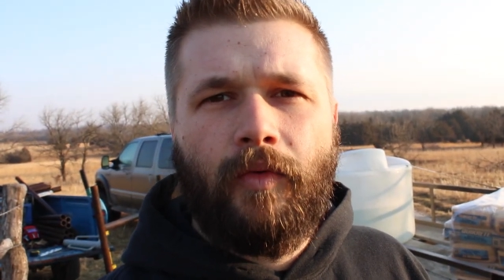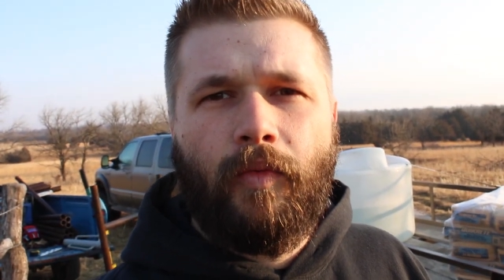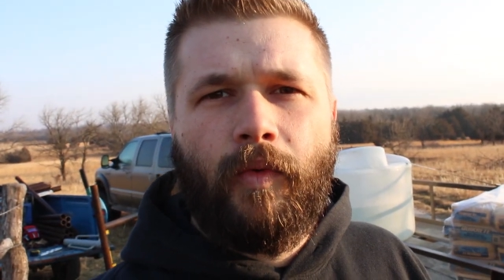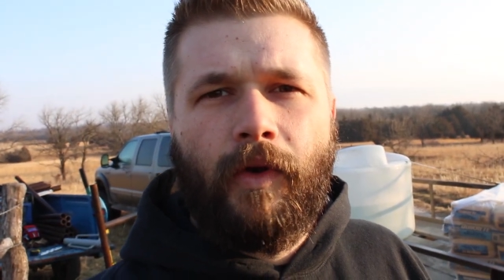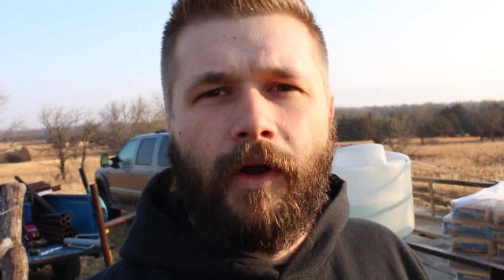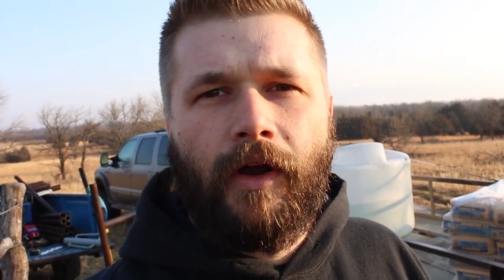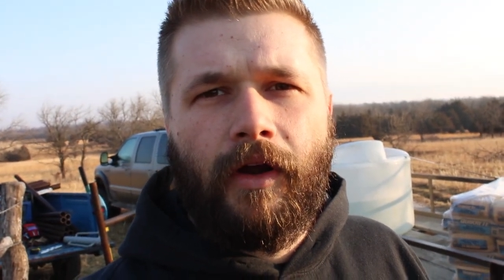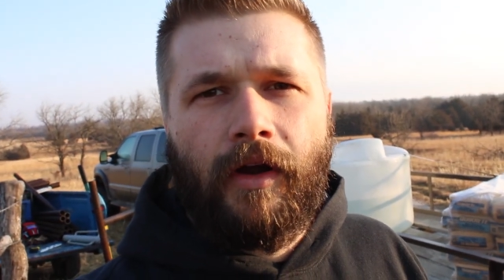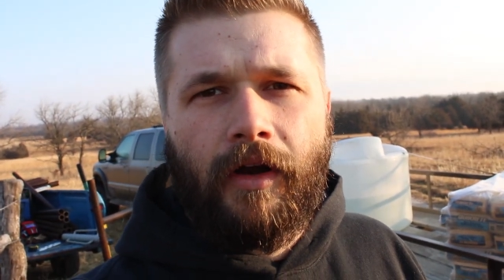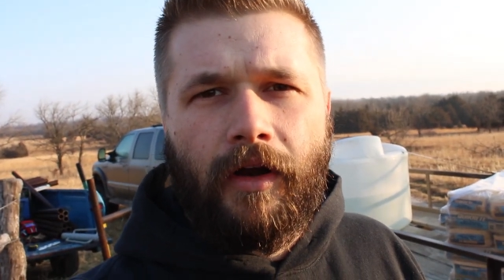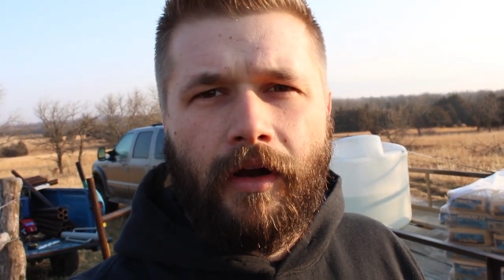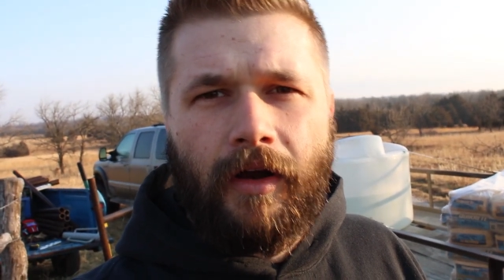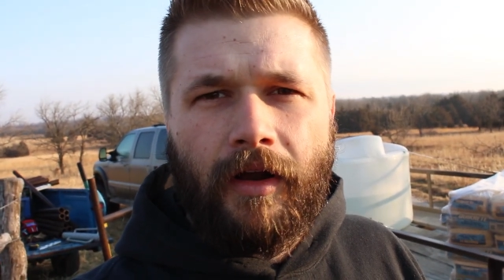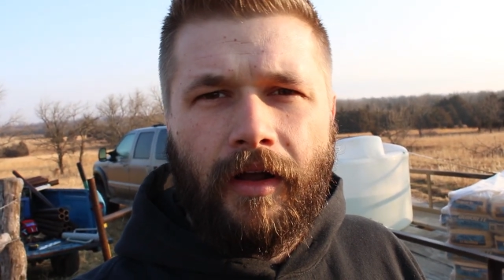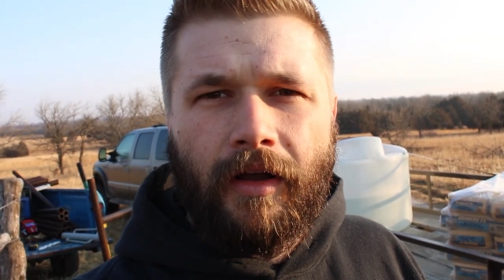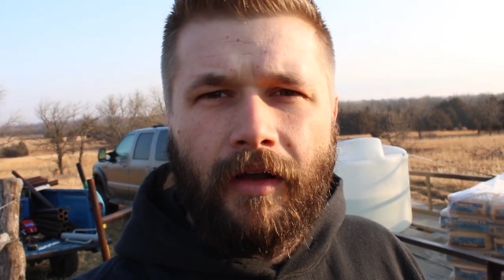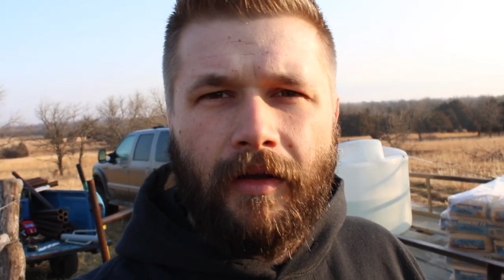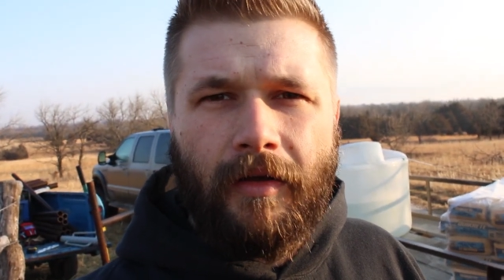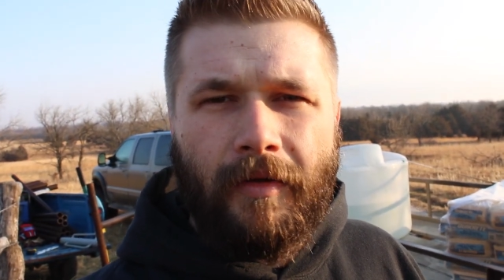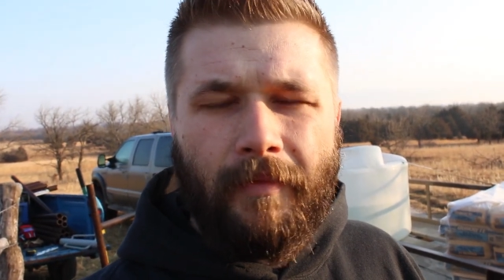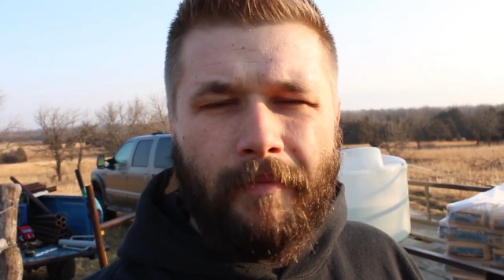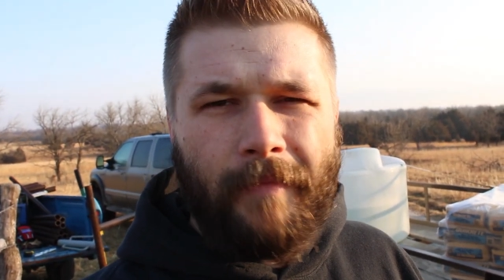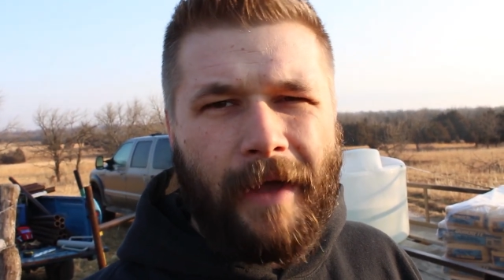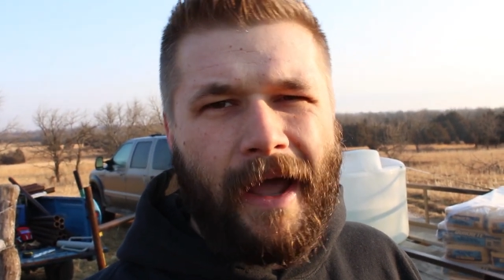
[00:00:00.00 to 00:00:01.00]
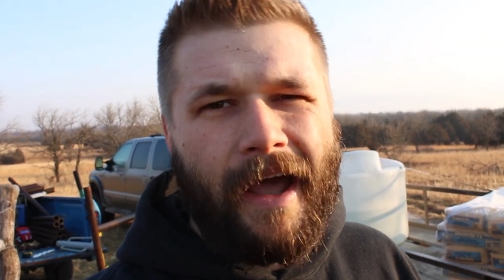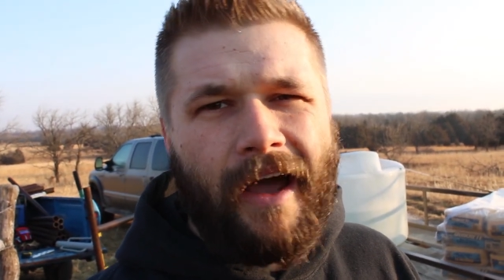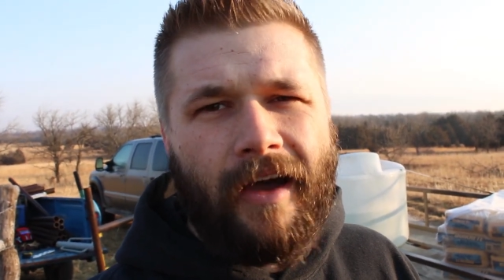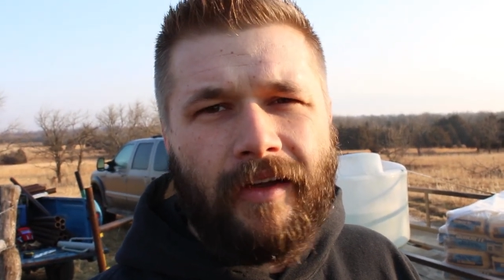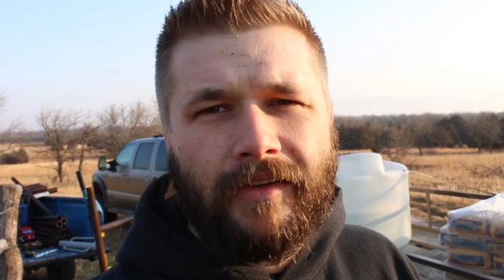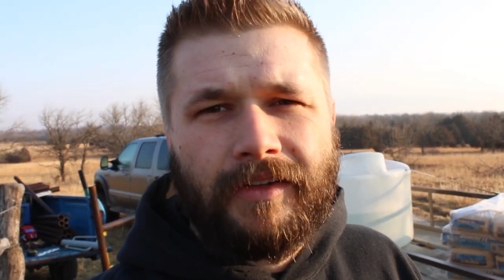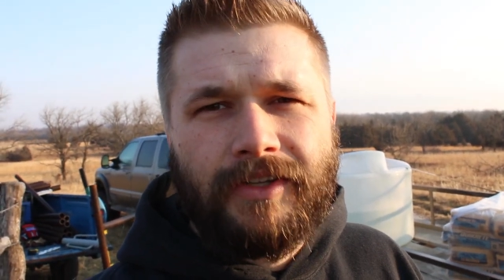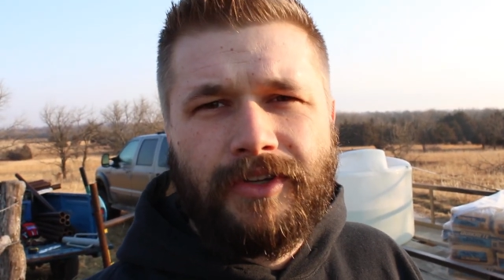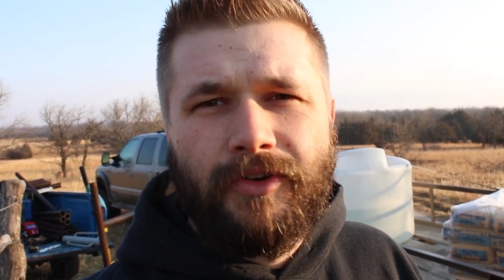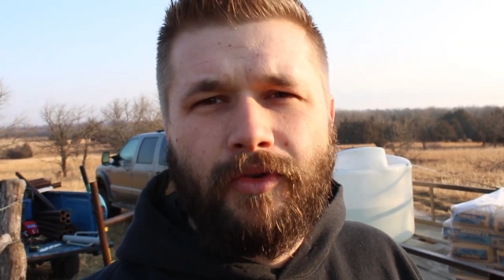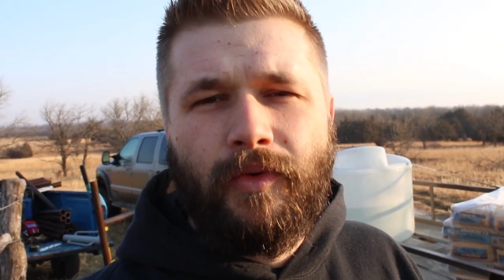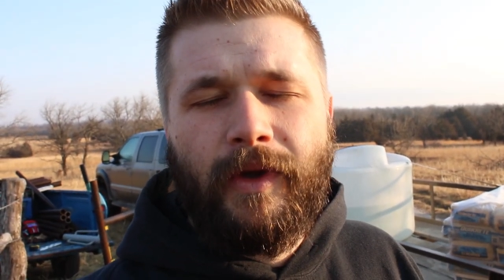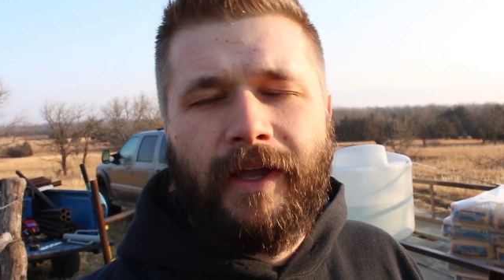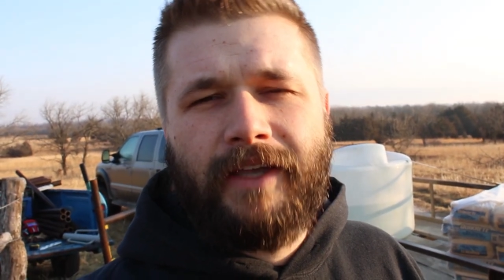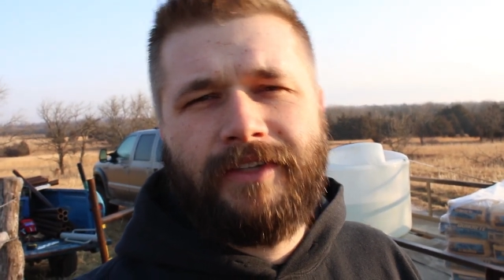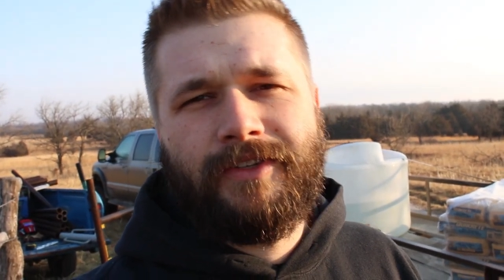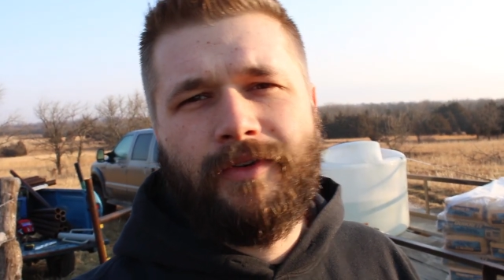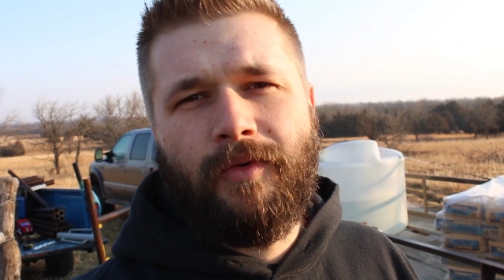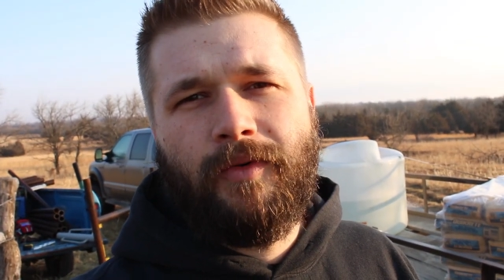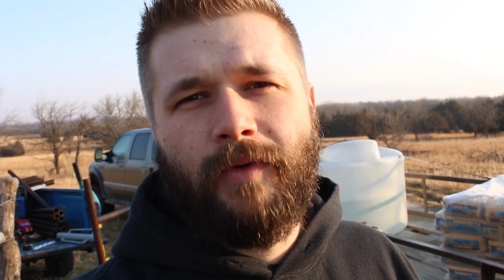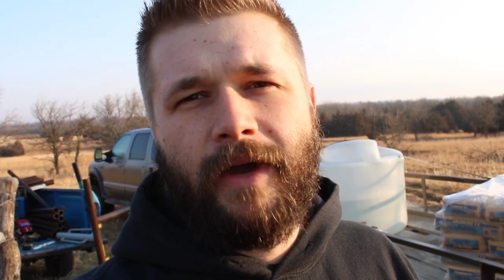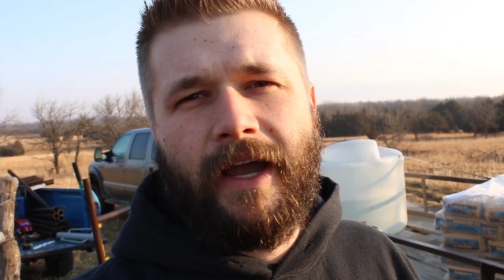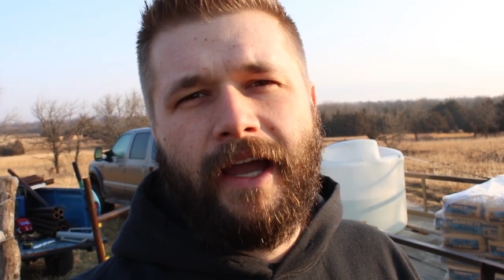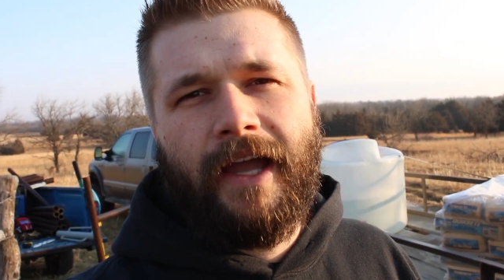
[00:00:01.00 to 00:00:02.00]
We're about two weeks
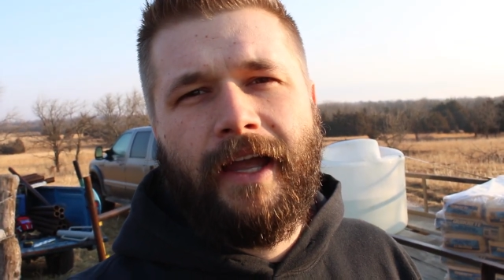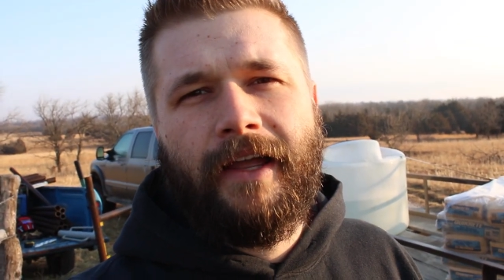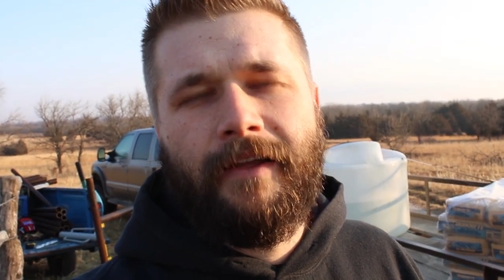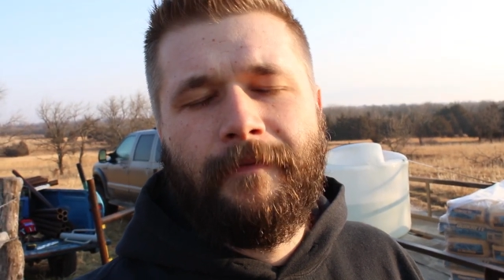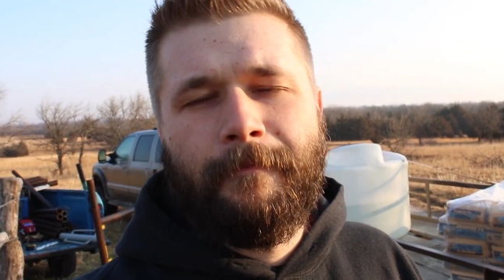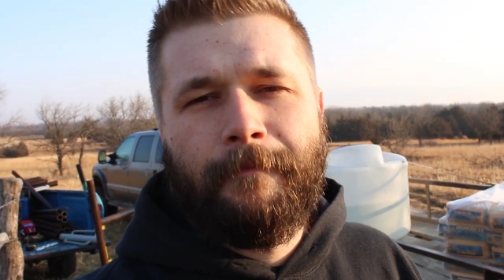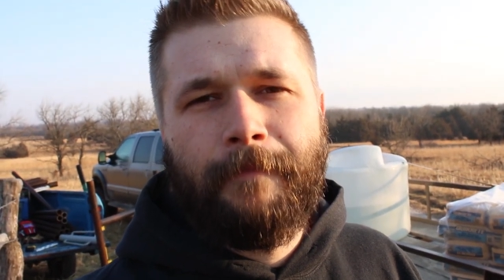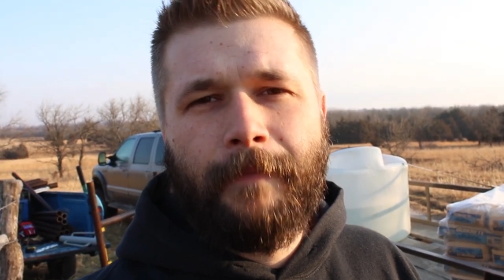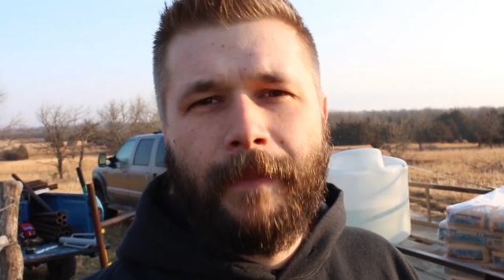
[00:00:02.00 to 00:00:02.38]
away.